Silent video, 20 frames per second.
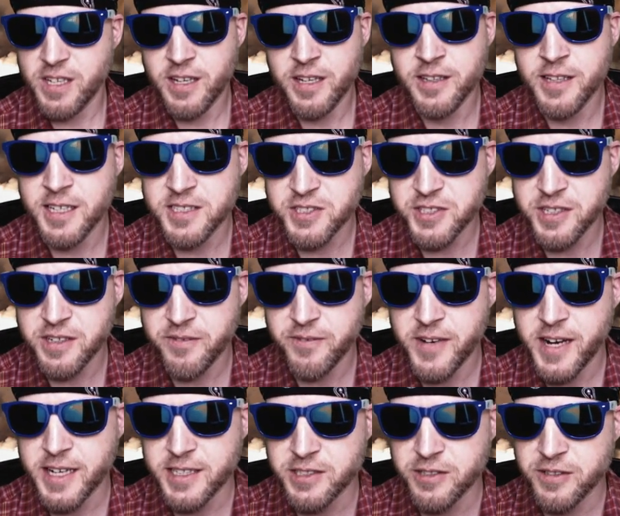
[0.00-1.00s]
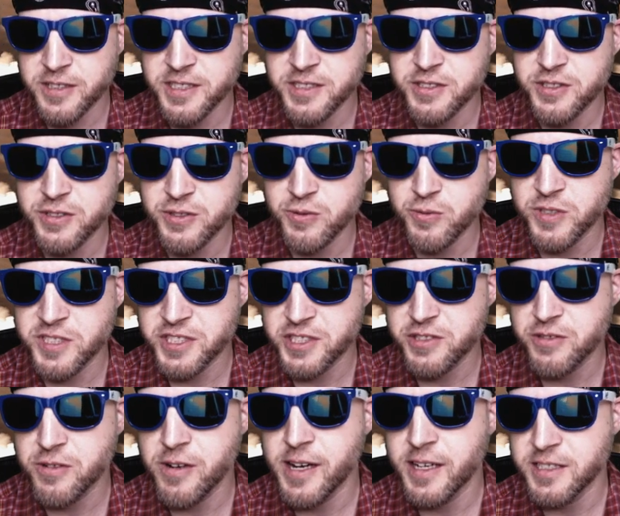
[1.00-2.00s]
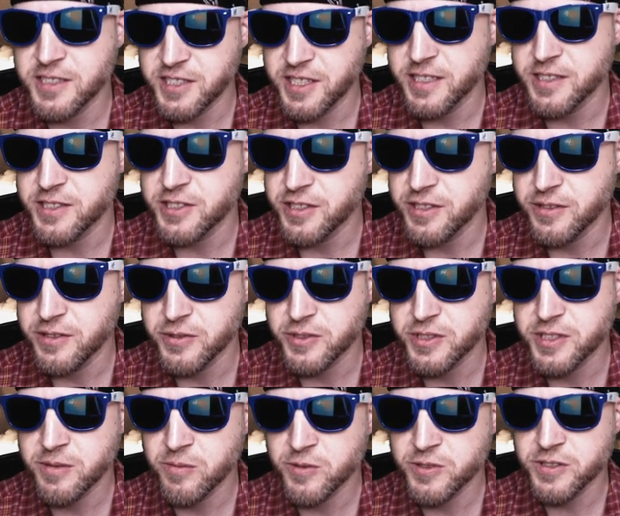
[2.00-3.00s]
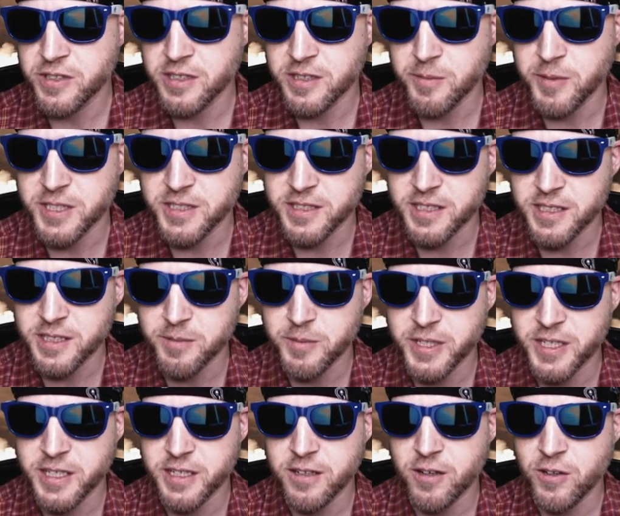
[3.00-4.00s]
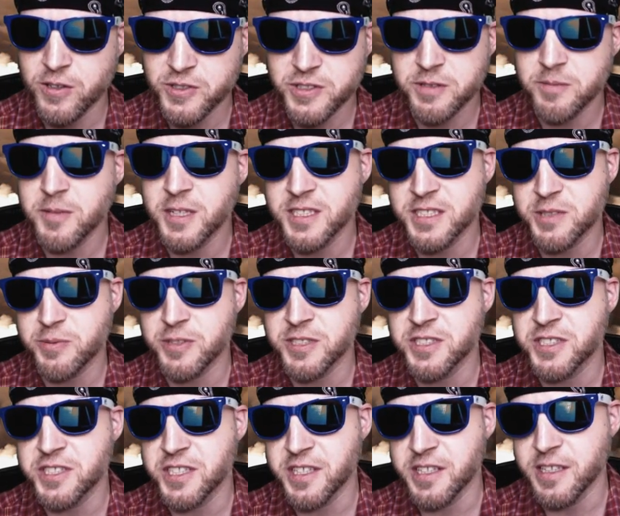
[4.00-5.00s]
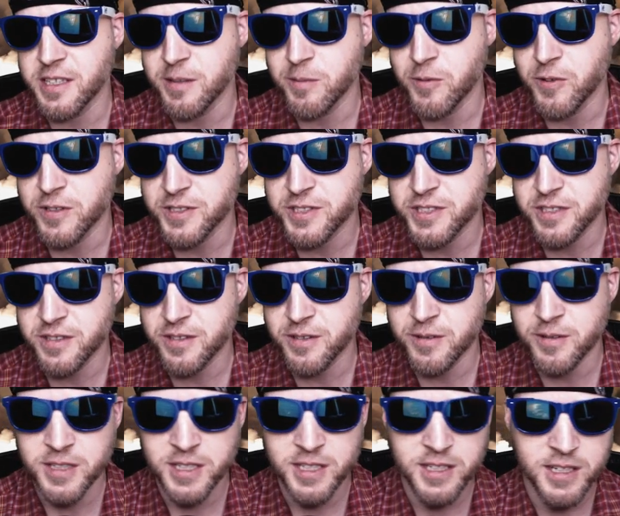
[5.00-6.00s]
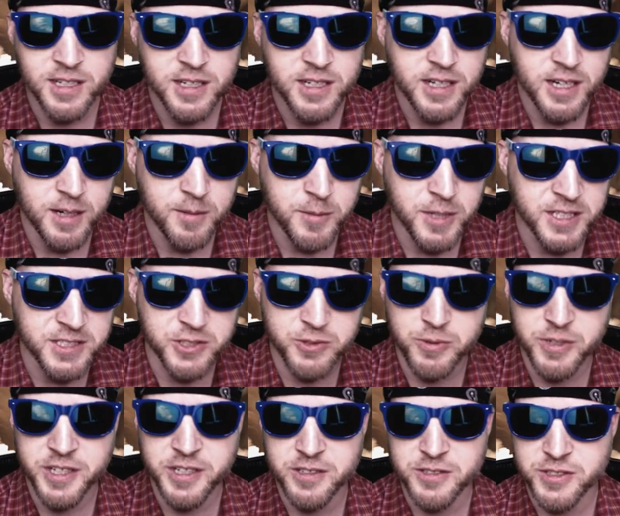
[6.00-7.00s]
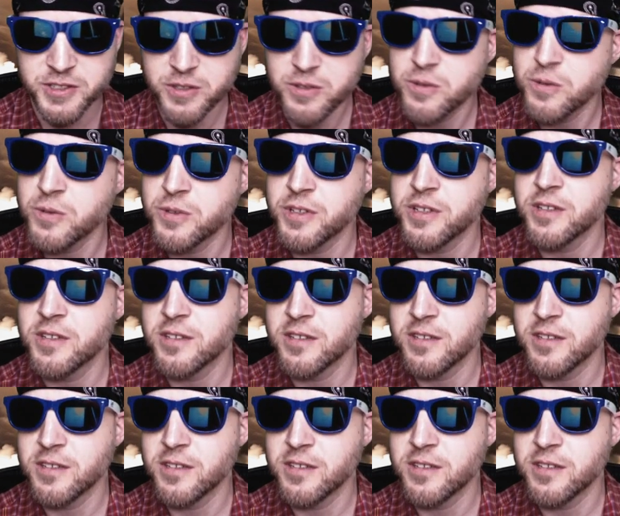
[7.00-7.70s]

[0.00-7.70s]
that's going to factor into which strategy I chose, and we'll talk about that in a minute. Also, I'm not a spring chicken anymore, so I'm not 20 years old.